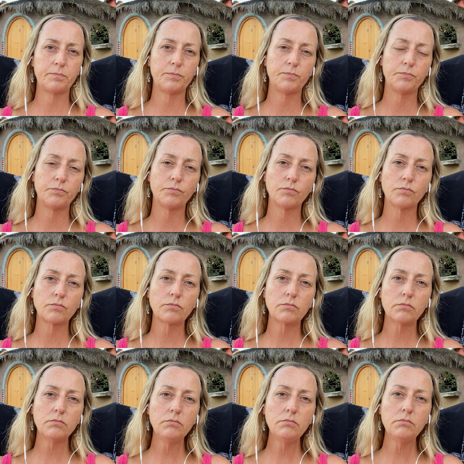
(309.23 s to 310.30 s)

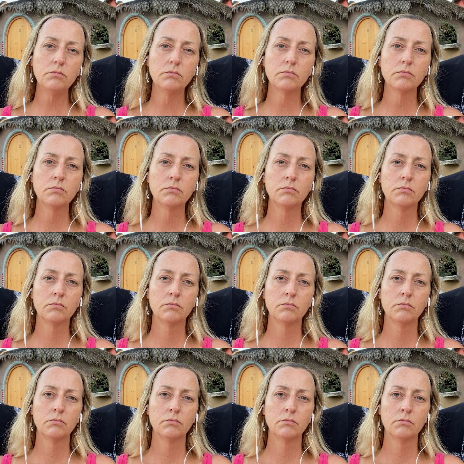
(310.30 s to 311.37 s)

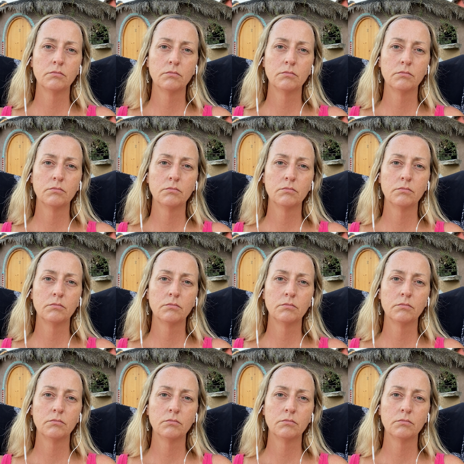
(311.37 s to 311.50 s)
No one is speaking in this clip.